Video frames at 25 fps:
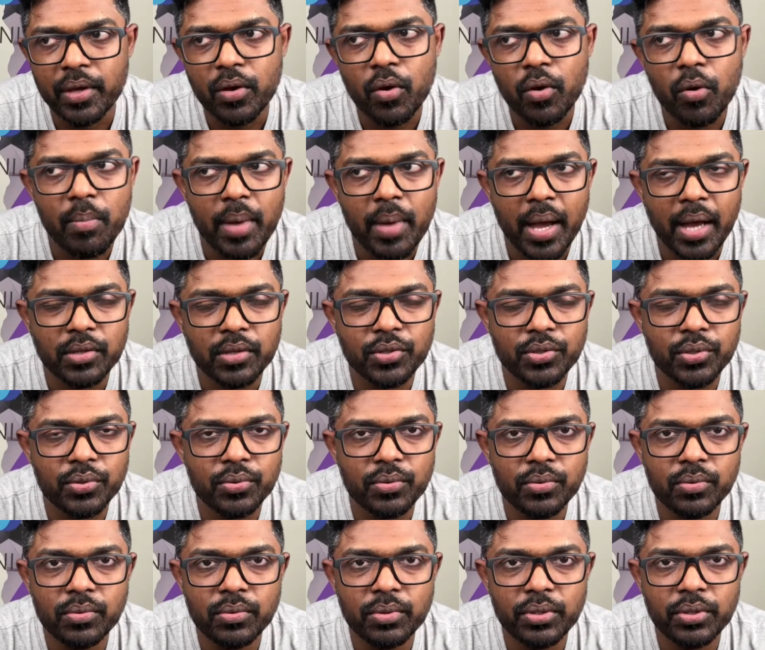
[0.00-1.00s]
go back
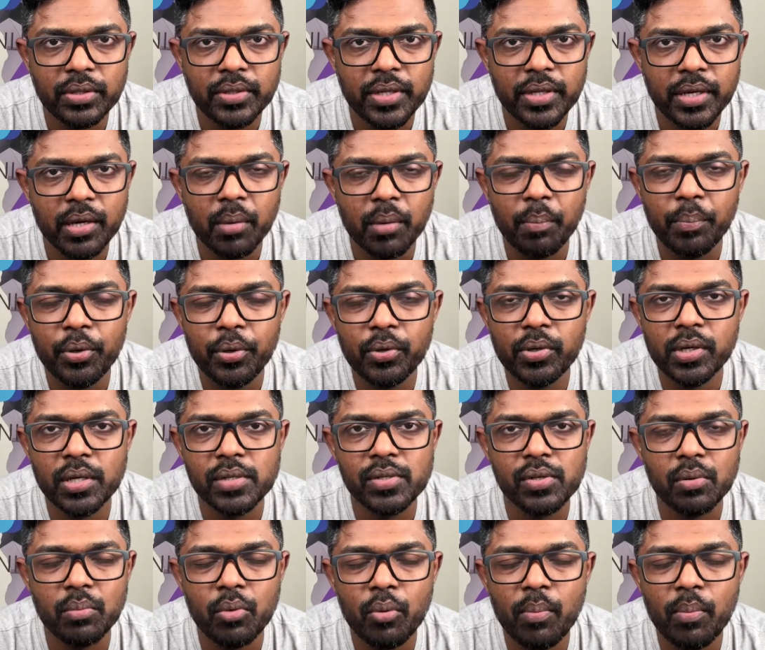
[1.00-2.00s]
to their computers
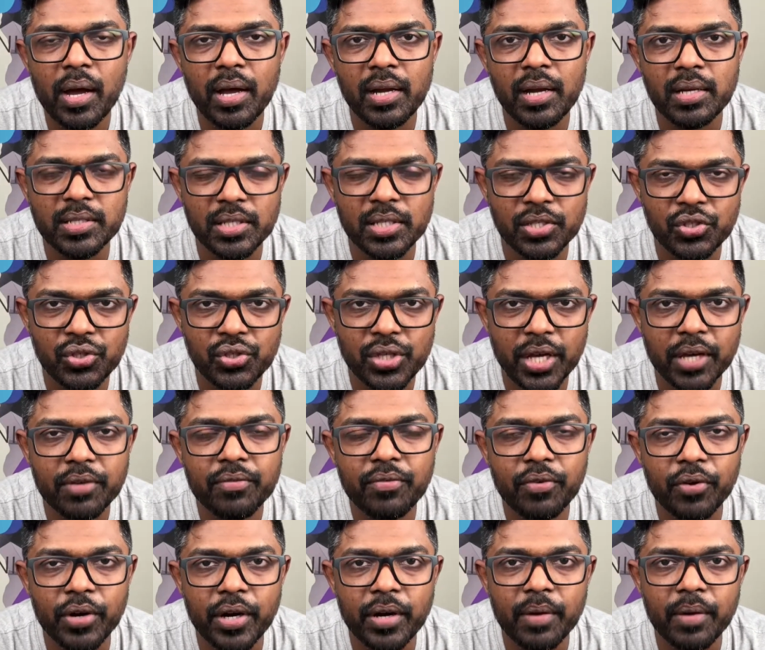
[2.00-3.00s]
or mobiles and check
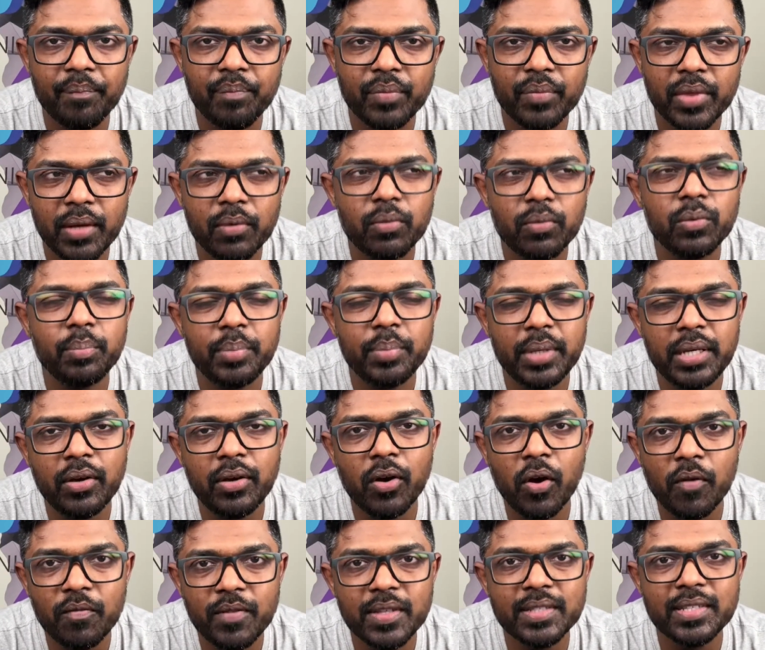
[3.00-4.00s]
for it, they would be
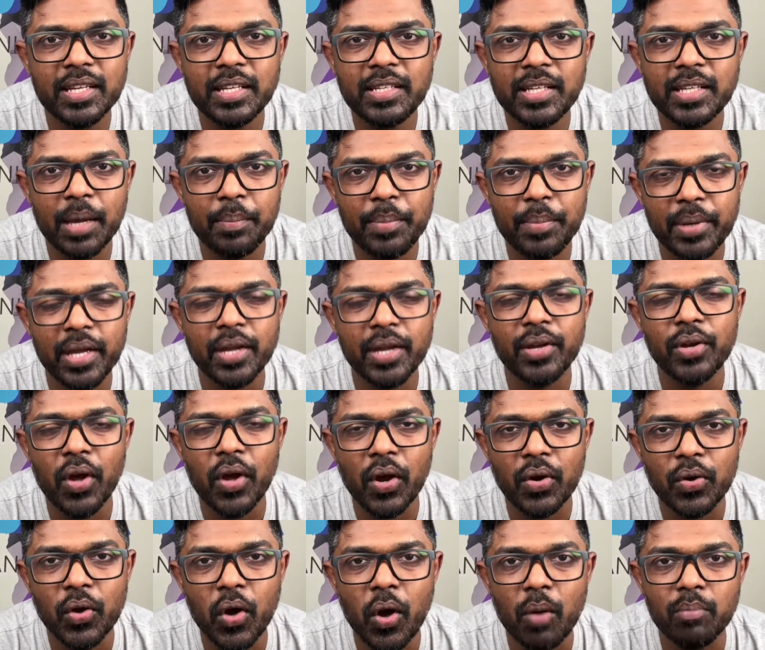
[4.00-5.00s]
obviously typing in
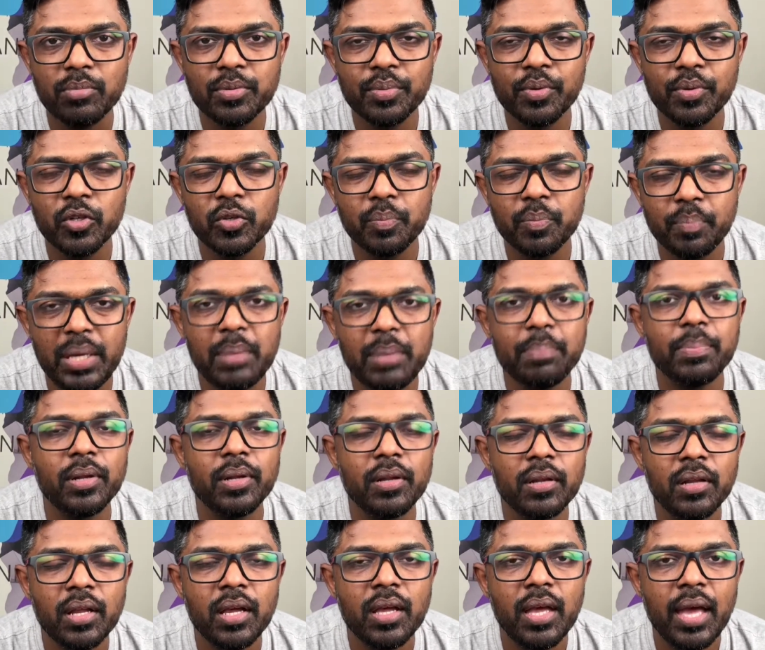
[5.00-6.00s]
.coms because
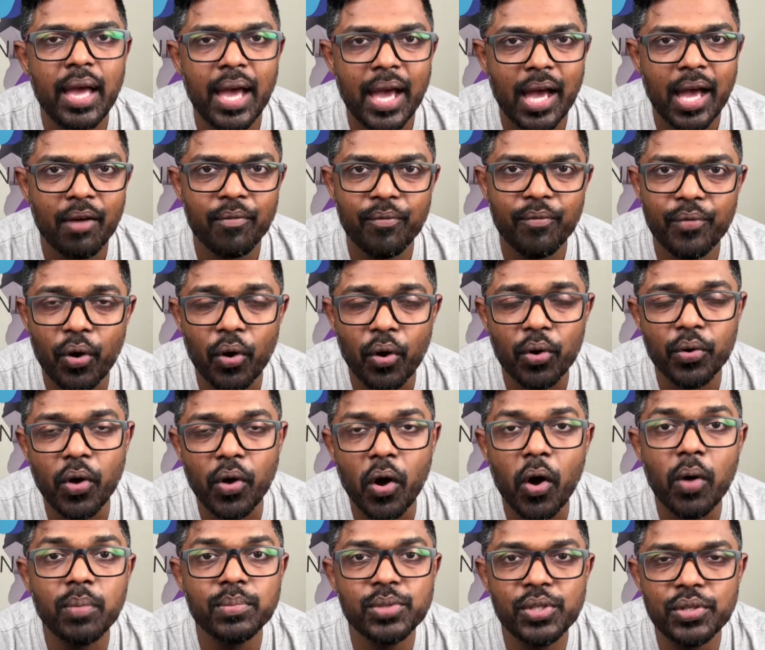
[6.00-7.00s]
people have
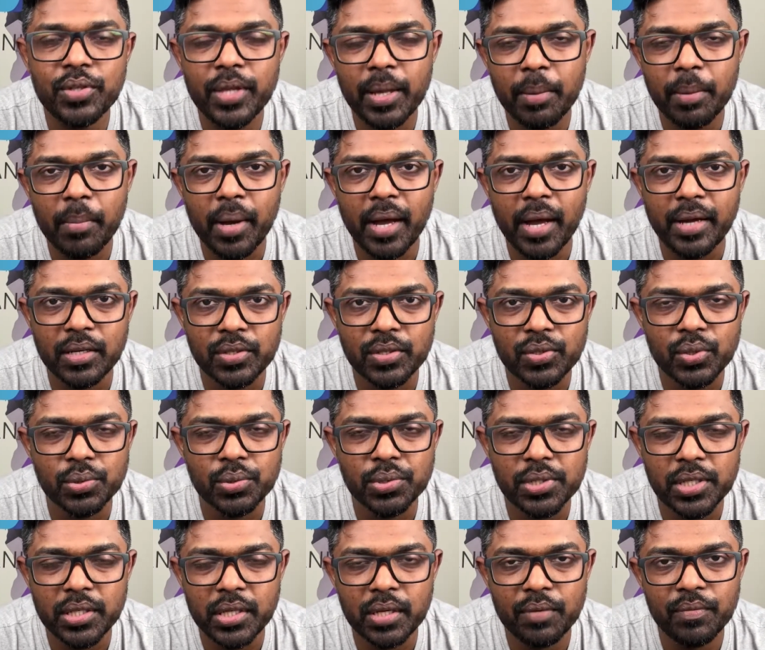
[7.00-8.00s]
.coms in their mind
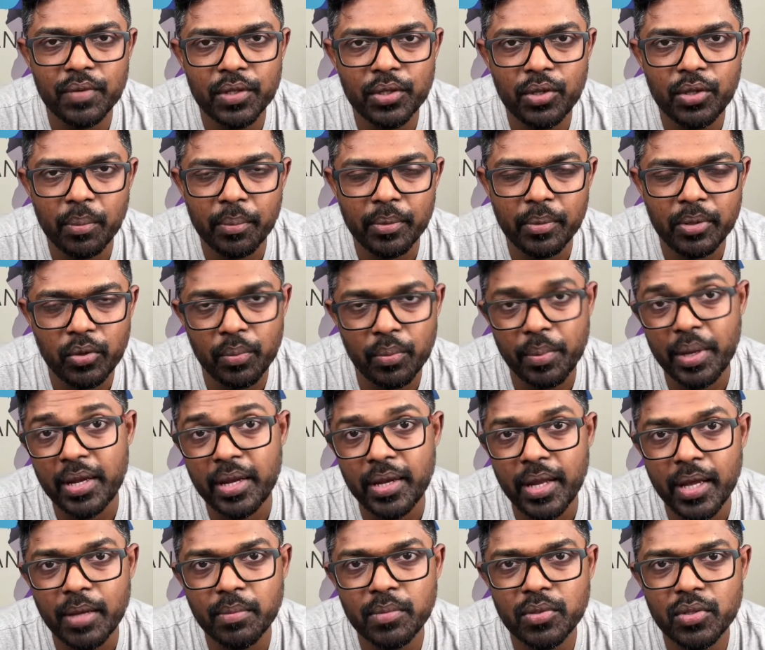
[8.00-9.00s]
associated with domain
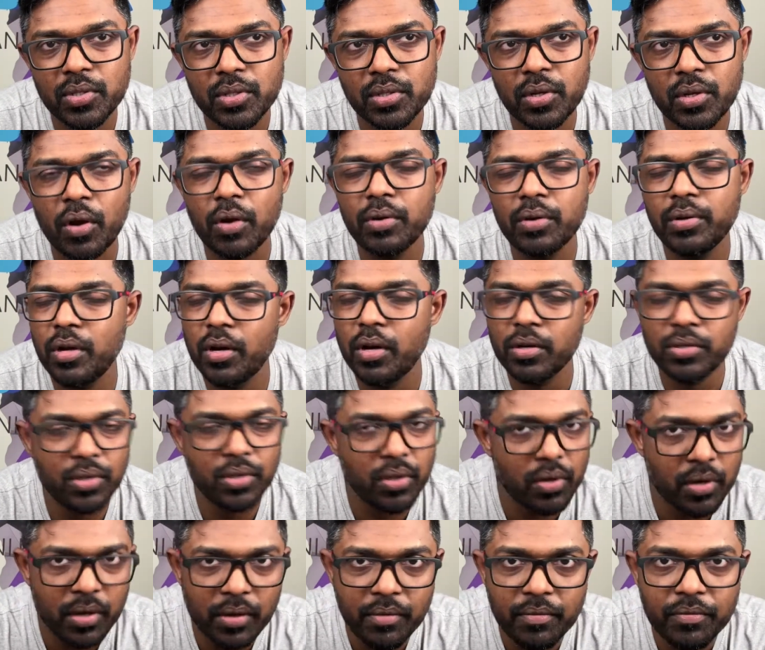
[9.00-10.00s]
names, not
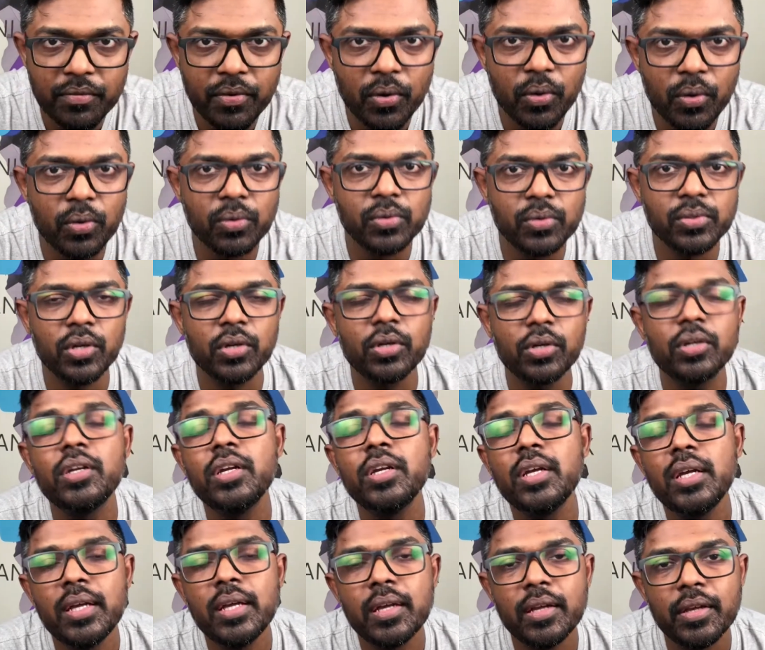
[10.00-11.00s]
.infos or
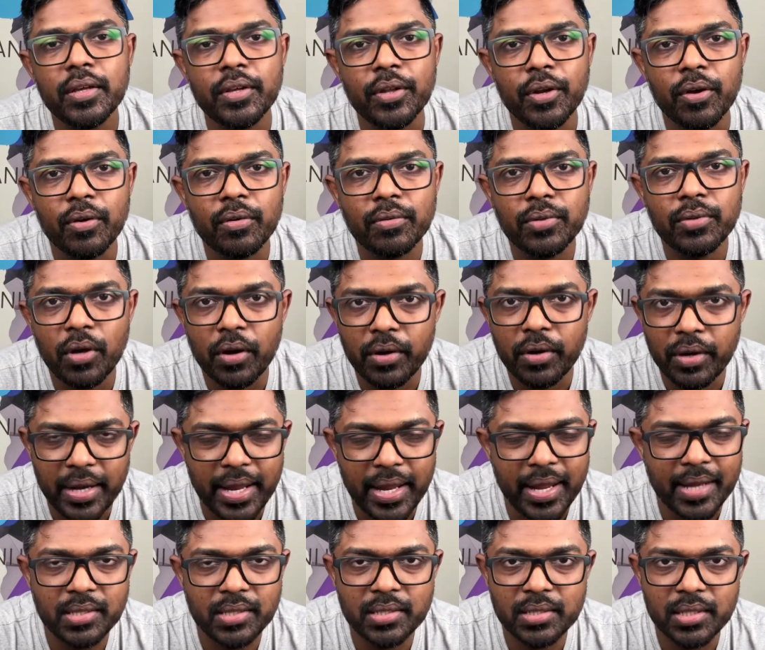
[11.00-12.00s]

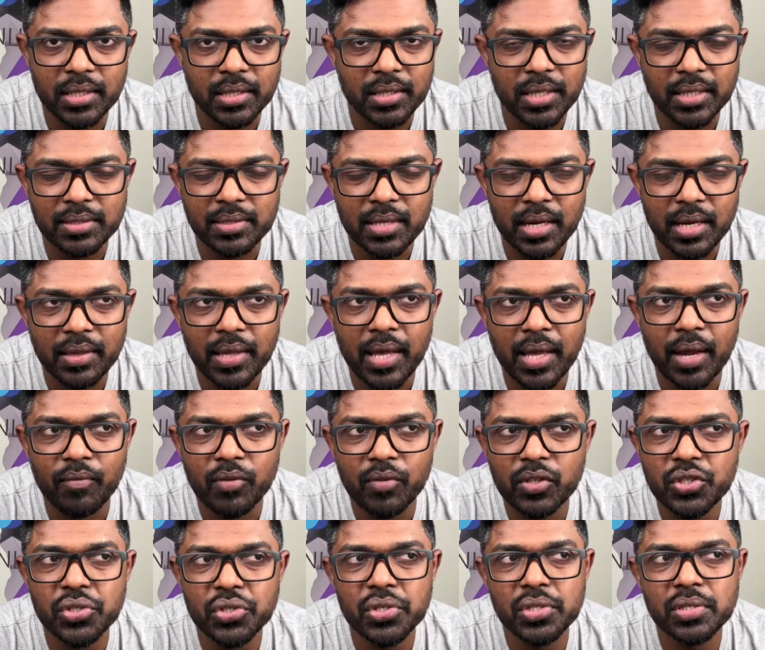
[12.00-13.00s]
.nets and things like that,
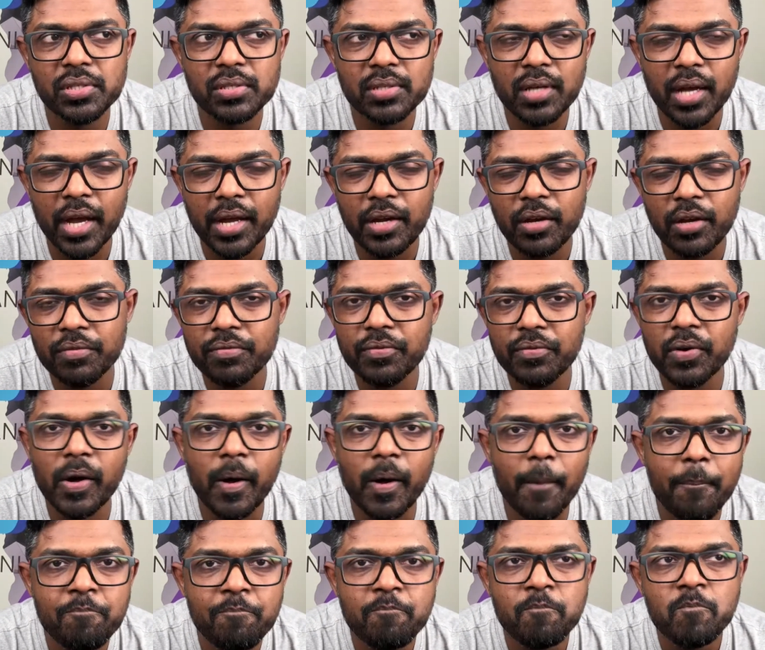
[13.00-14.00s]
which is kind of
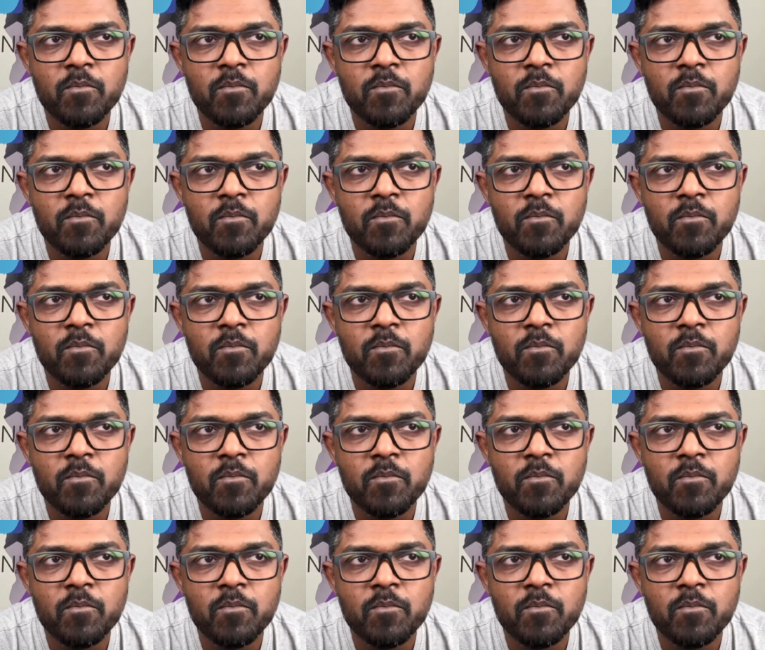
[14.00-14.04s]
a